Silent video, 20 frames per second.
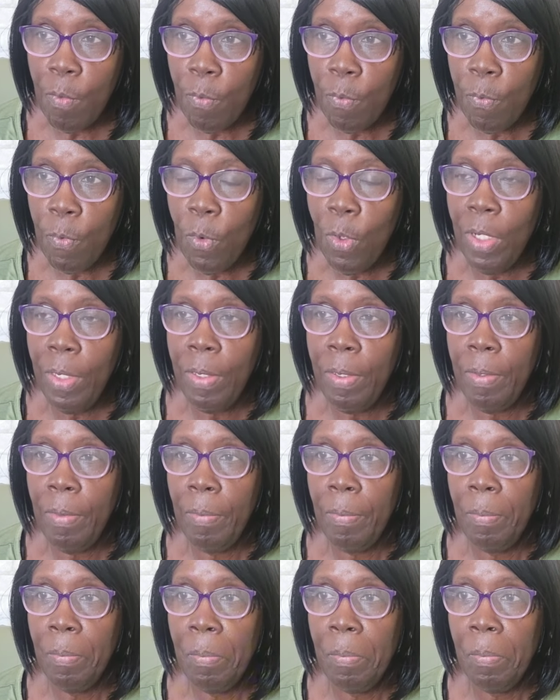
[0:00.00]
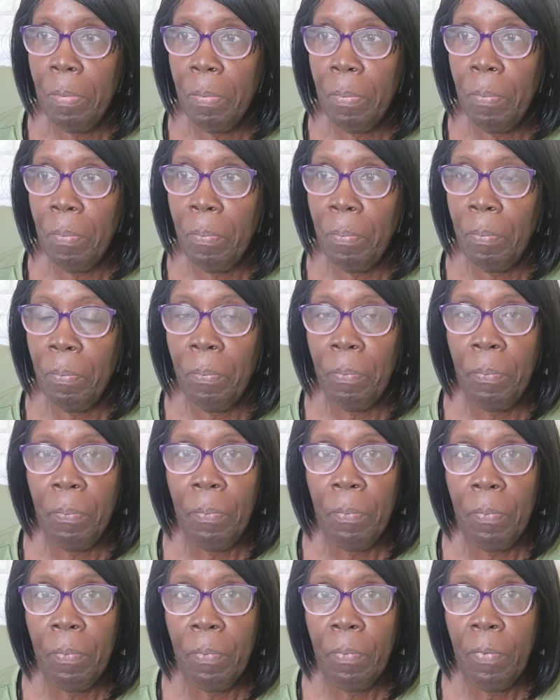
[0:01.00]
if him not change it,
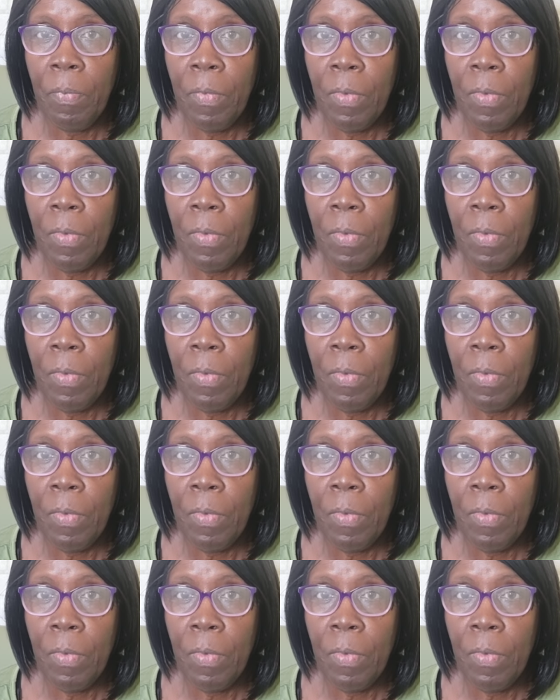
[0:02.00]
change them,